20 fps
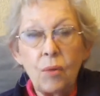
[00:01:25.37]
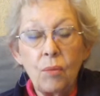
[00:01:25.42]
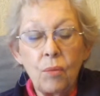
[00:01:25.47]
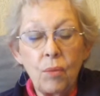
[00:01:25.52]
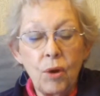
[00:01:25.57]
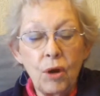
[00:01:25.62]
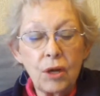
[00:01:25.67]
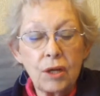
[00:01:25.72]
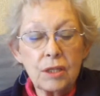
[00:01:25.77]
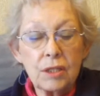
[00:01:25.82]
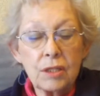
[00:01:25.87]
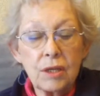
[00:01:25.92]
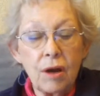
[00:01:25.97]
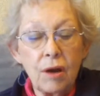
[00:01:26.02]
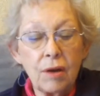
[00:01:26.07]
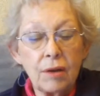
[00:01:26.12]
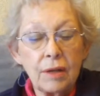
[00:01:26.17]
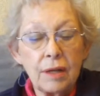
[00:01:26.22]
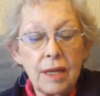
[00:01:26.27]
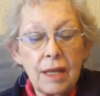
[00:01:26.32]
works
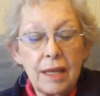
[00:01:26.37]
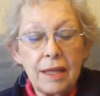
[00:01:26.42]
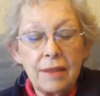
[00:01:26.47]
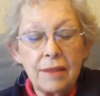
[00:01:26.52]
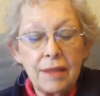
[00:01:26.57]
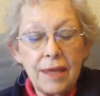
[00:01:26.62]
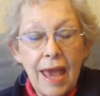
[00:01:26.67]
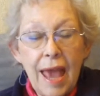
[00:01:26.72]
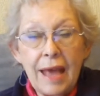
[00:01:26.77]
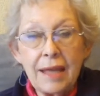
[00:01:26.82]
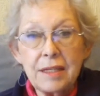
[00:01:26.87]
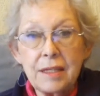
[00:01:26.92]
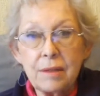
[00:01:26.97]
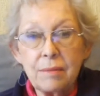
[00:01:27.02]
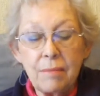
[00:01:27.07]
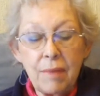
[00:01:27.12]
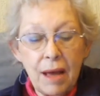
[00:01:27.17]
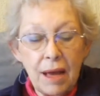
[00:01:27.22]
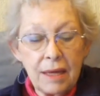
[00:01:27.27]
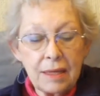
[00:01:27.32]
on the
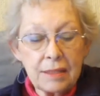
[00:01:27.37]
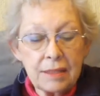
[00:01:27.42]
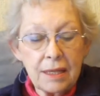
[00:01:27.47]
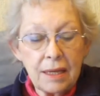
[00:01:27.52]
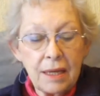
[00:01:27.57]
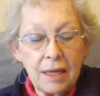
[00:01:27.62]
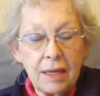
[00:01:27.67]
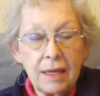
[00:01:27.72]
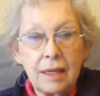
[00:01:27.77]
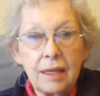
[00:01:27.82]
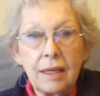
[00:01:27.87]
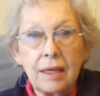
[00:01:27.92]
atomizer,